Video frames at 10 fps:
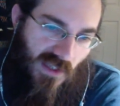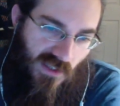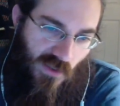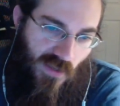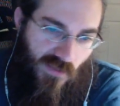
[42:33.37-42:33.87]

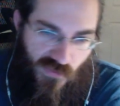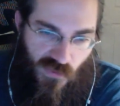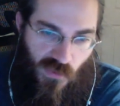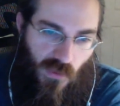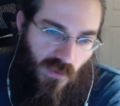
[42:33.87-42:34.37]
and you have a
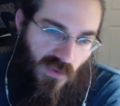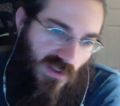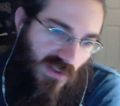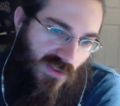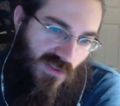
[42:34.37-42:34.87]
soul, then
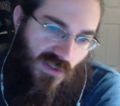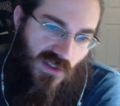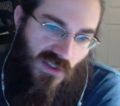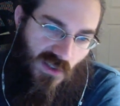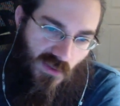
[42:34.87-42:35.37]
you should,
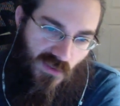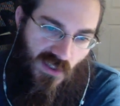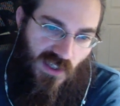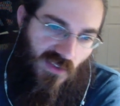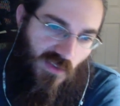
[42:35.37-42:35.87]
check
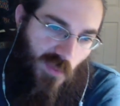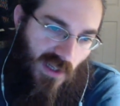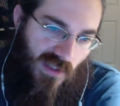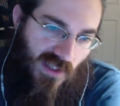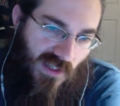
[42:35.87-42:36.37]
out this
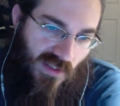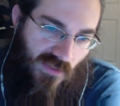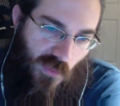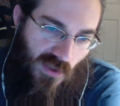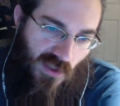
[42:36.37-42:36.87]
podcast.
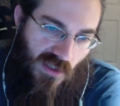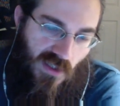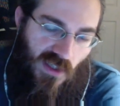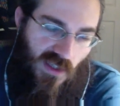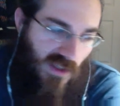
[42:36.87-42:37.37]
We're going to
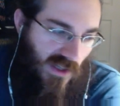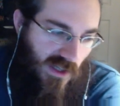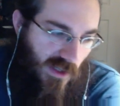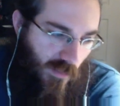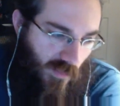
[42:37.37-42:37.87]

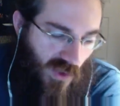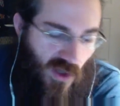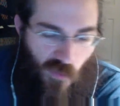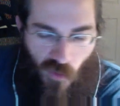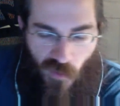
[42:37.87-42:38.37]
talk
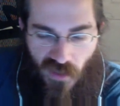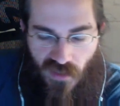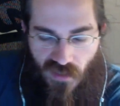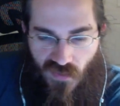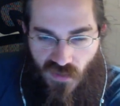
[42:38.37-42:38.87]
more about it, I
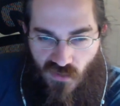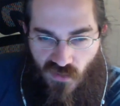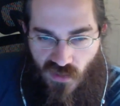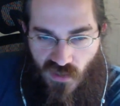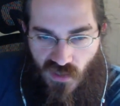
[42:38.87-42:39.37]
think, at Gen
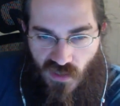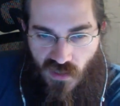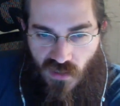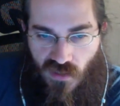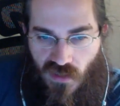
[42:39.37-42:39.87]

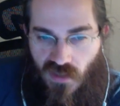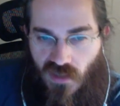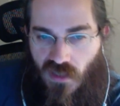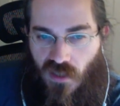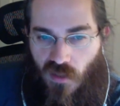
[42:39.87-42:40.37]
Con.
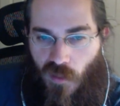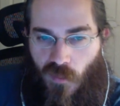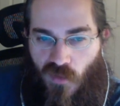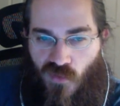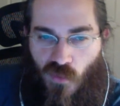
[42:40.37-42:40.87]
I'm
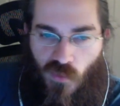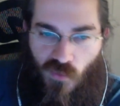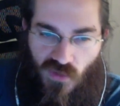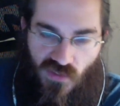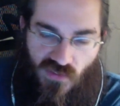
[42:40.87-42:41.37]
not sure when
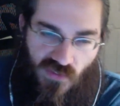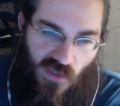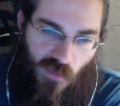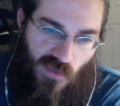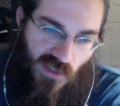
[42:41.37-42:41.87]
release is going
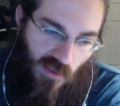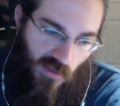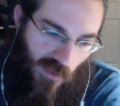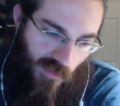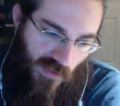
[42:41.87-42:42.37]
to be. It
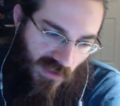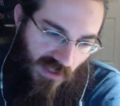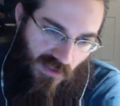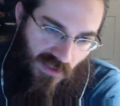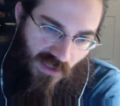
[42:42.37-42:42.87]
might be
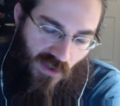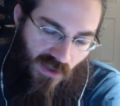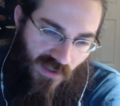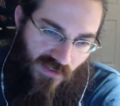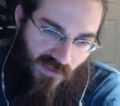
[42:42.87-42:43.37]
late
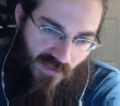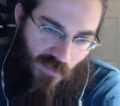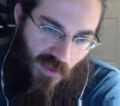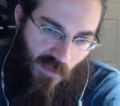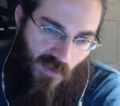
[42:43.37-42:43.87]
August or
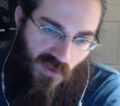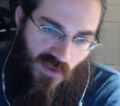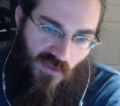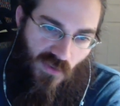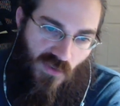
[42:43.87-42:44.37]
September that the
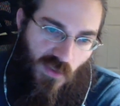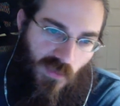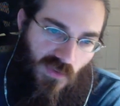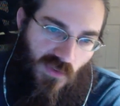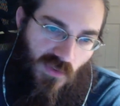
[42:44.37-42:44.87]
first
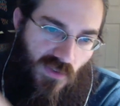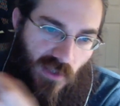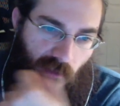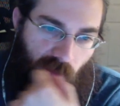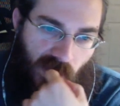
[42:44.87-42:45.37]
episode goes out.